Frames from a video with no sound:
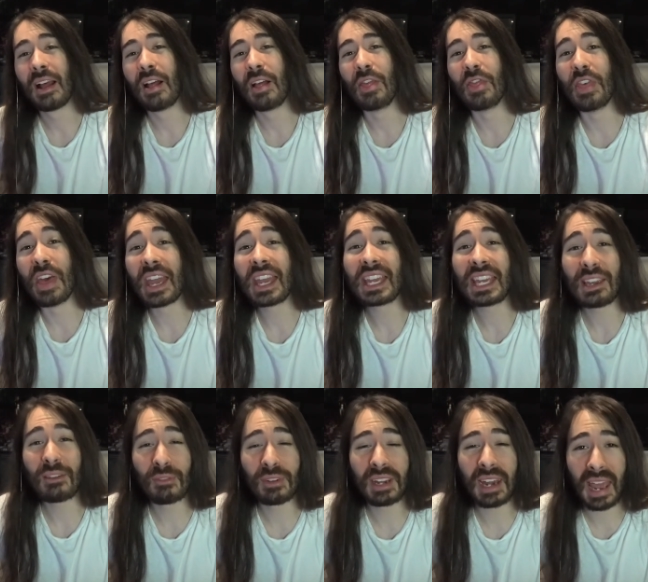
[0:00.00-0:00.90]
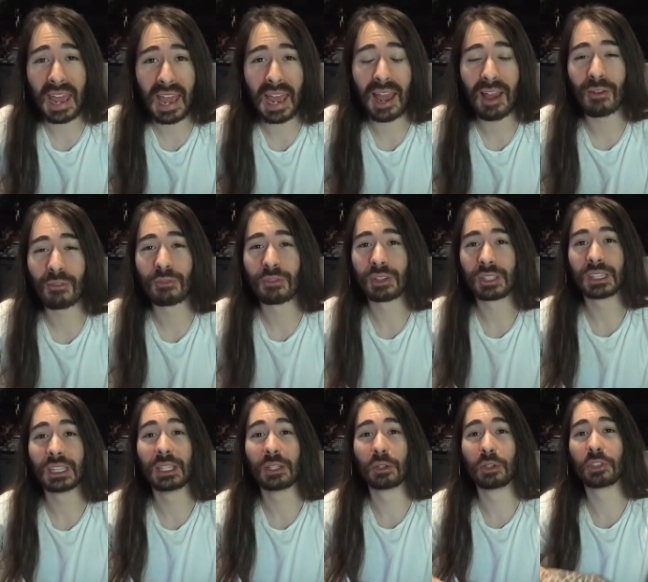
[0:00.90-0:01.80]
They even have
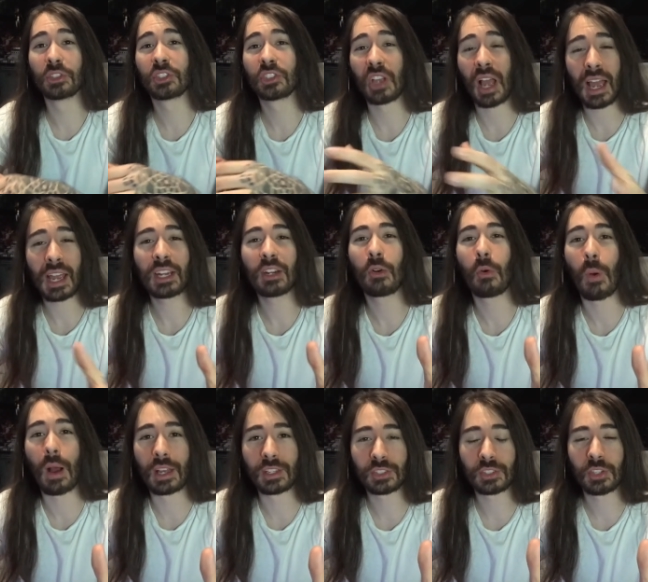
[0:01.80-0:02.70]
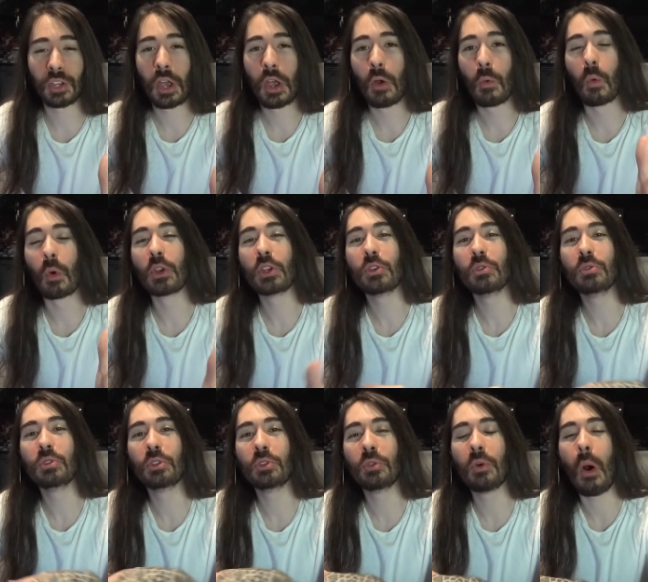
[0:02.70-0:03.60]
little side quests where
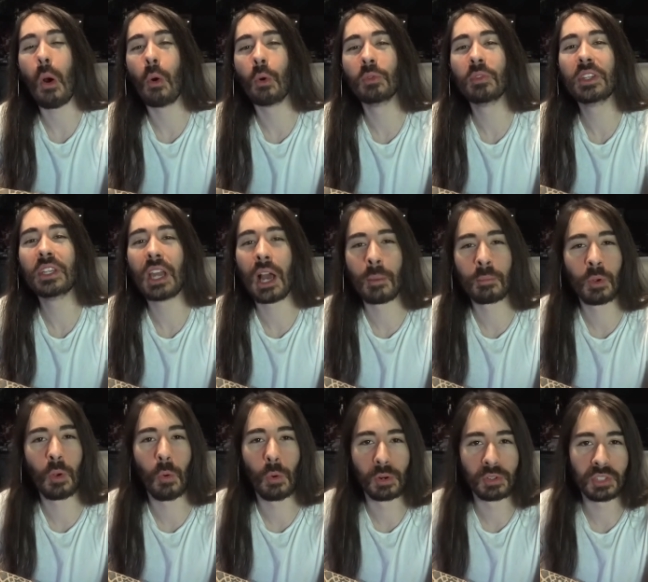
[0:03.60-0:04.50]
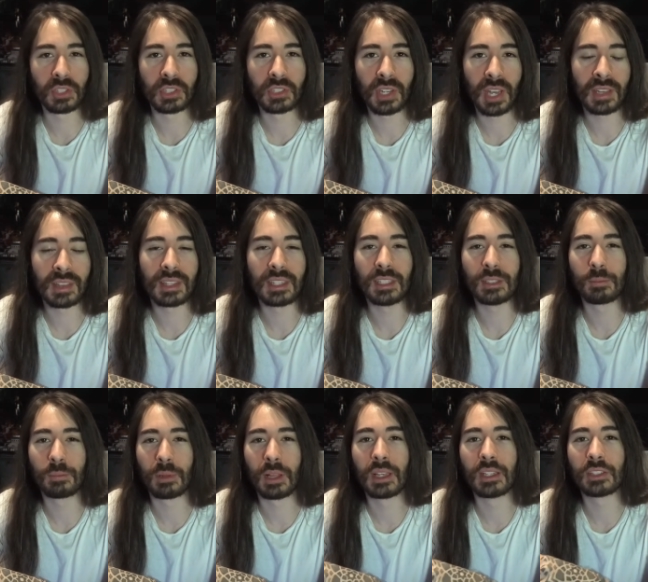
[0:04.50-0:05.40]
you do Only Up courses at these
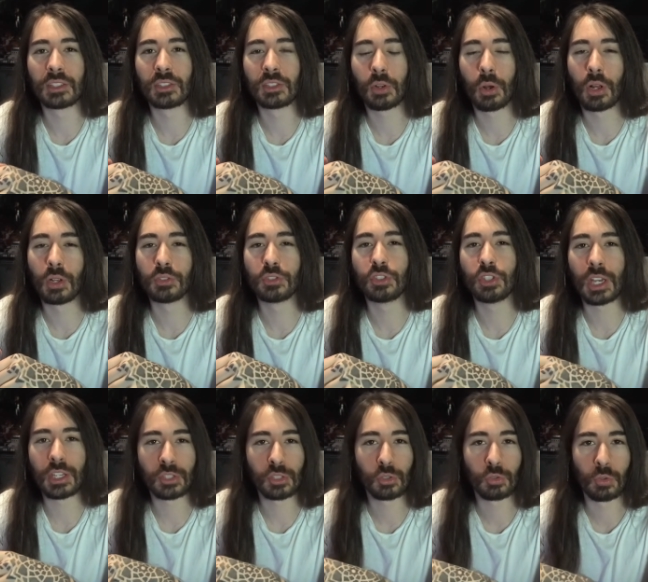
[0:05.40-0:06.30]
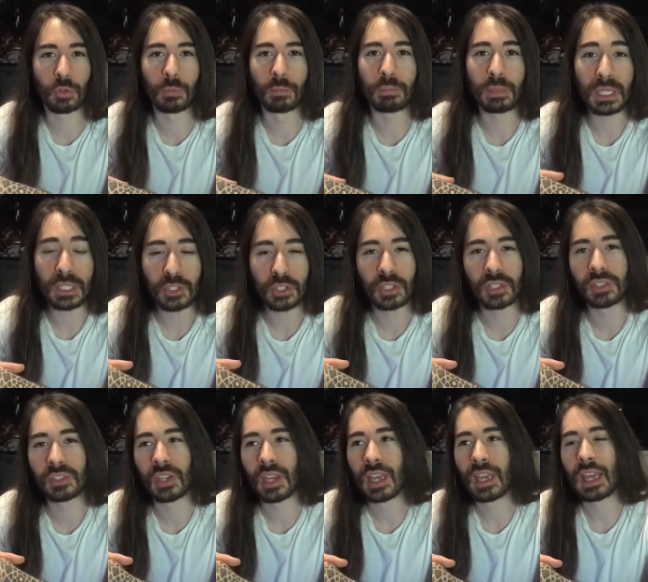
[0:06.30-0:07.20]
places called gestural
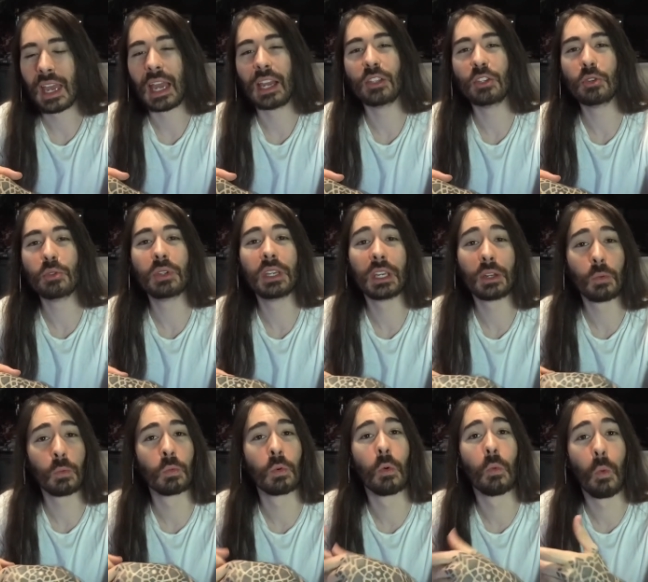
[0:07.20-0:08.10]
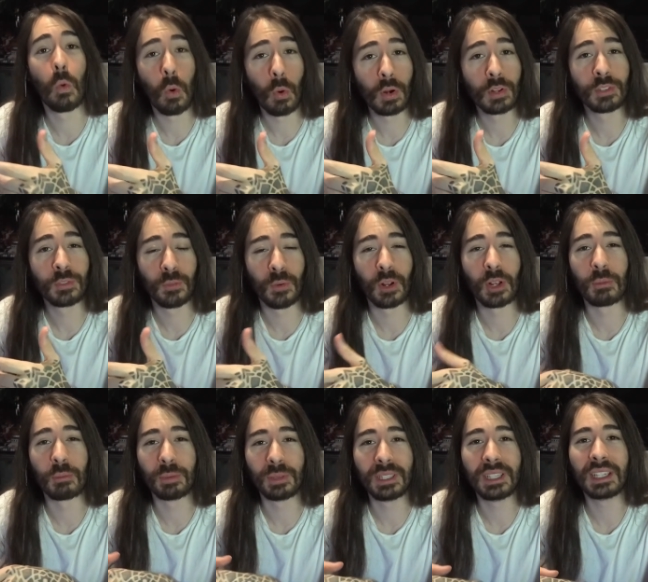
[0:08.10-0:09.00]
beaches, and you get rewards for
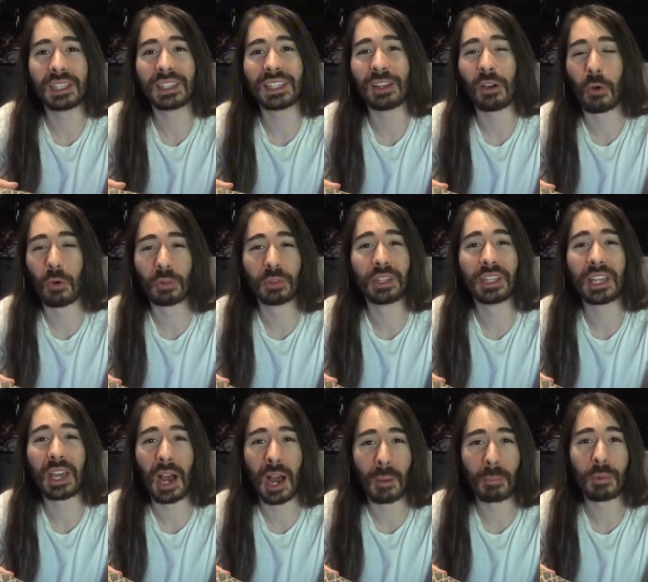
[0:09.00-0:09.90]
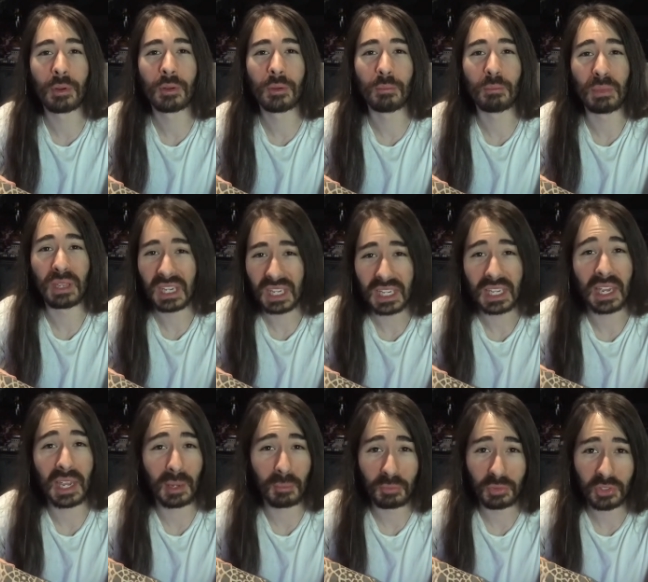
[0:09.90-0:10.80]
completing the Only Up
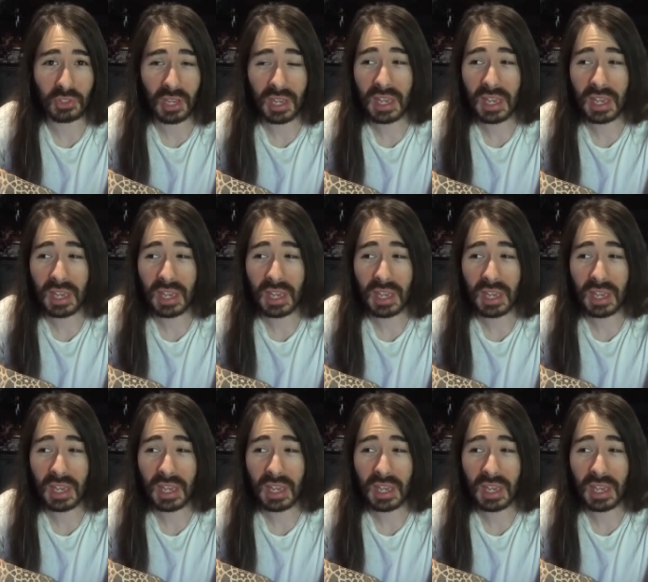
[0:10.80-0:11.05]
mini-games.